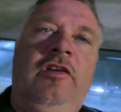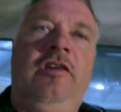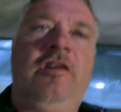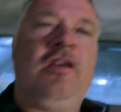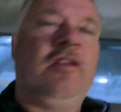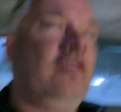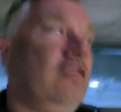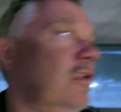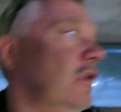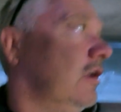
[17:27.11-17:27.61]
here
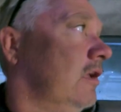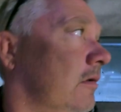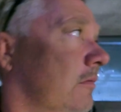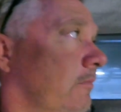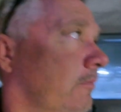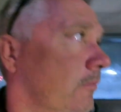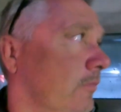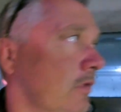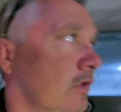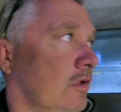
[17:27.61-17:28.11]
yet tonight.
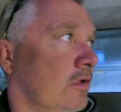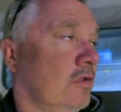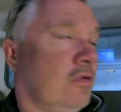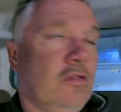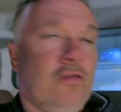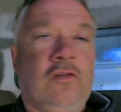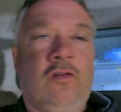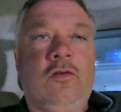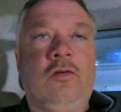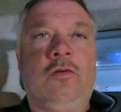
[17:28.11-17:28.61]

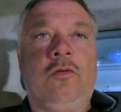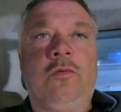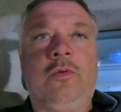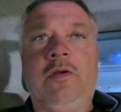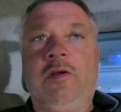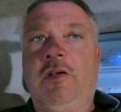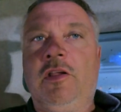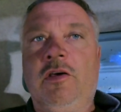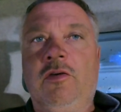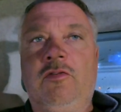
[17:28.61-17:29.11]
So we
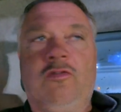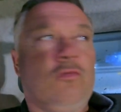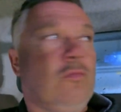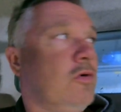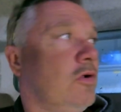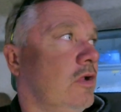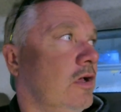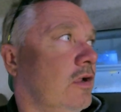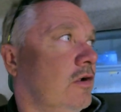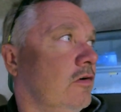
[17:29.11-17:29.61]
are down to
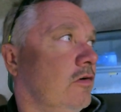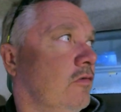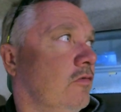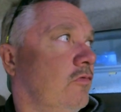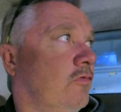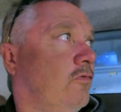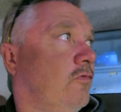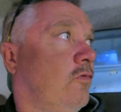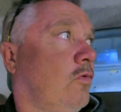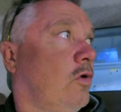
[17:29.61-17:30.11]
about
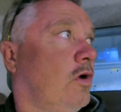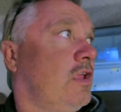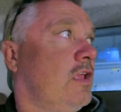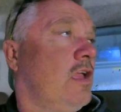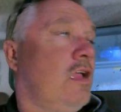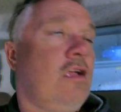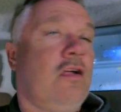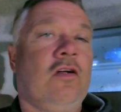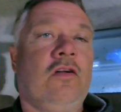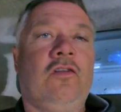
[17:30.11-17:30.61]
140
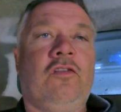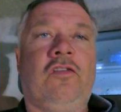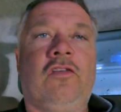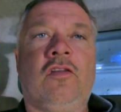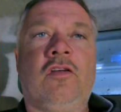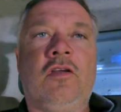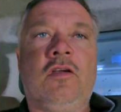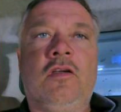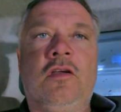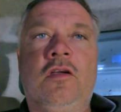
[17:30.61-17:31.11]
acres
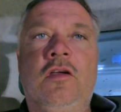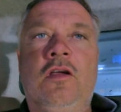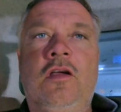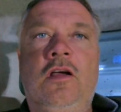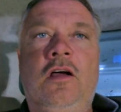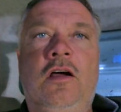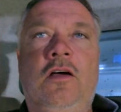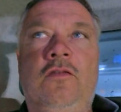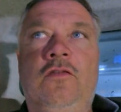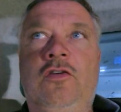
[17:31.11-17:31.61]

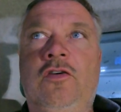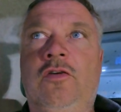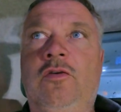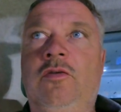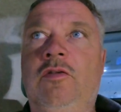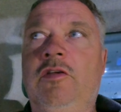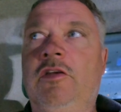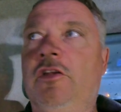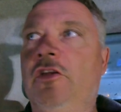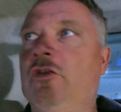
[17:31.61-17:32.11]
of
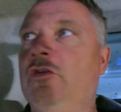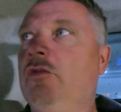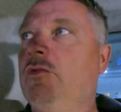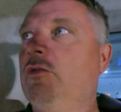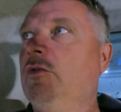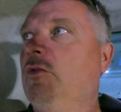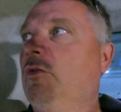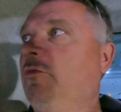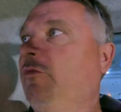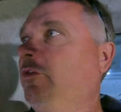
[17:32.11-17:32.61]
canola to do,
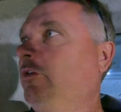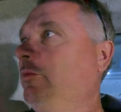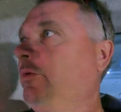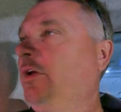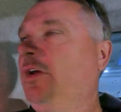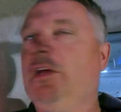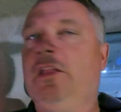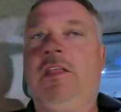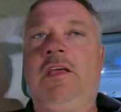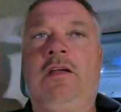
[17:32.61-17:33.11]
and hopefully we
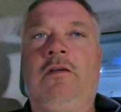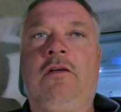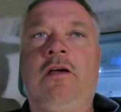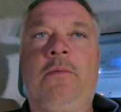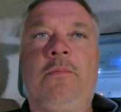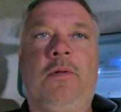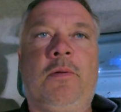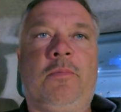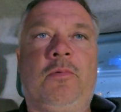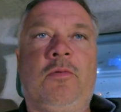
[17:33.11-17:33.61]
can get that
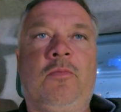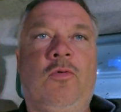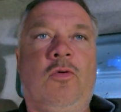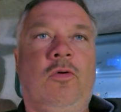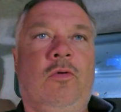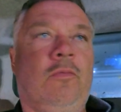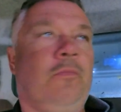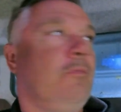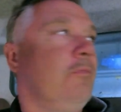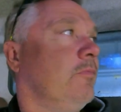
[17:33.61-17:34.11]
wrapped up
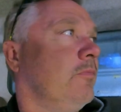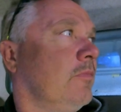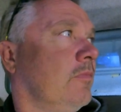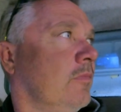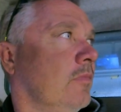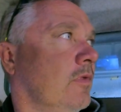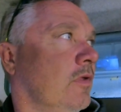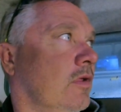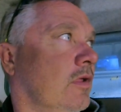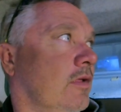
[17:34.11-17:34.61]
tomorrow
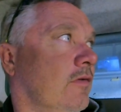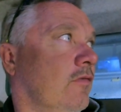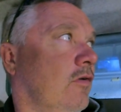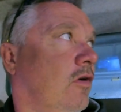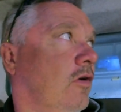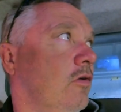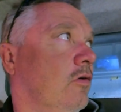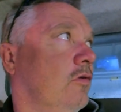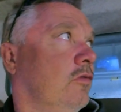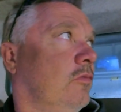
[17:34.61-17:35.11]
if
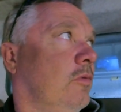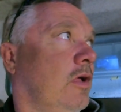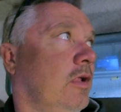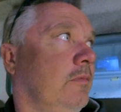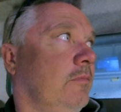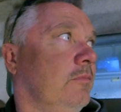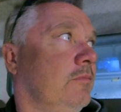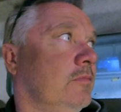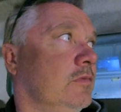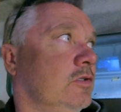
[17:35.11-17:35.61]
all goes
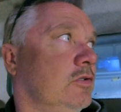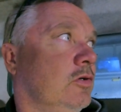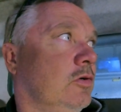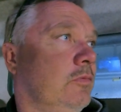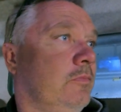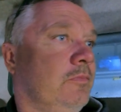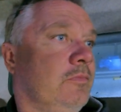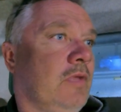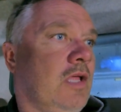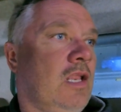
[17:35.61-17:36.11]
well.
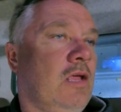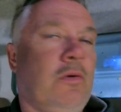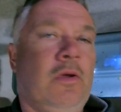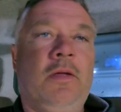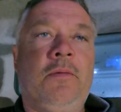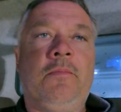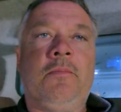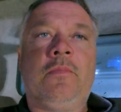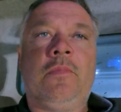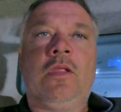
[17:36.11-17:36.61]
So anyway,
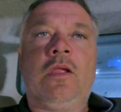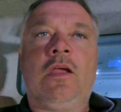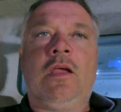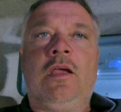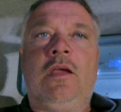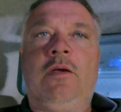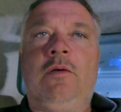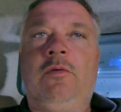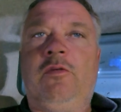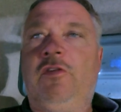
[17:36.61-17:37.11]

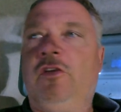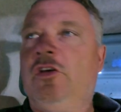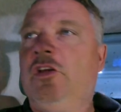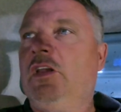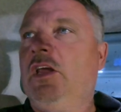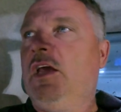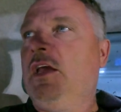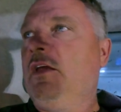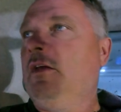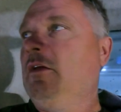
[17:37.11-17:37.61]
it was a good
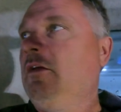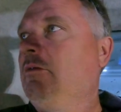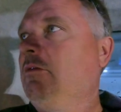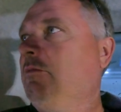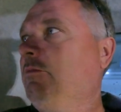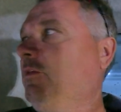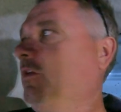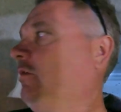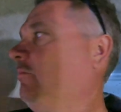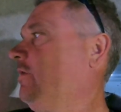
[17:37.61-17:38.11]
day, a
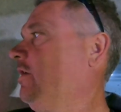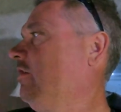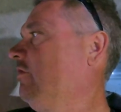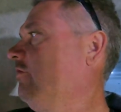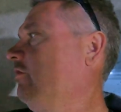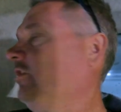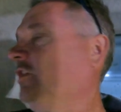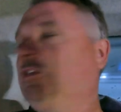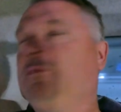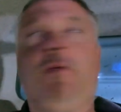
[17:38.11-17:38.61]
little better
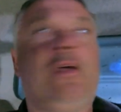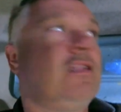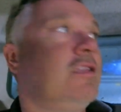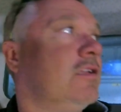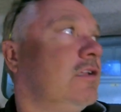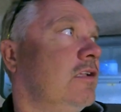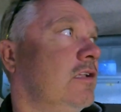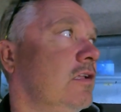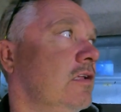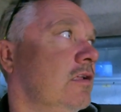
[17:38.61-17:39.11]
than
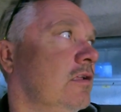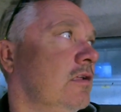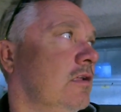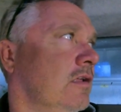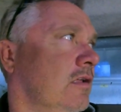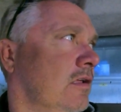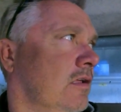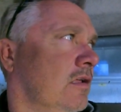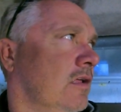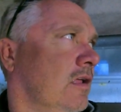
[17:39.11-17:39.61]
expected,
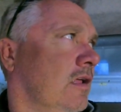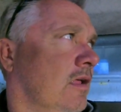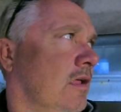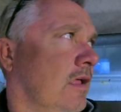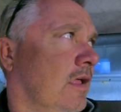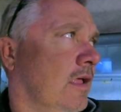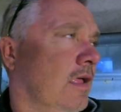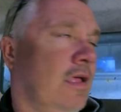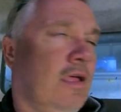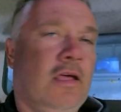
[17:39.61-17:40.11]

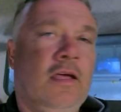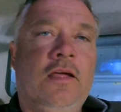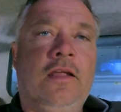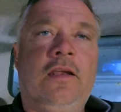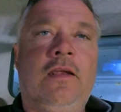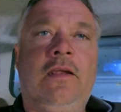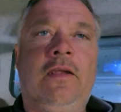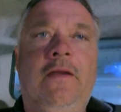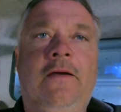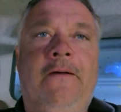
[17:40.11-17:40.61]

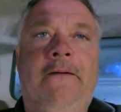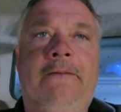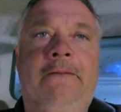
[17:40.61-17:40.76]
and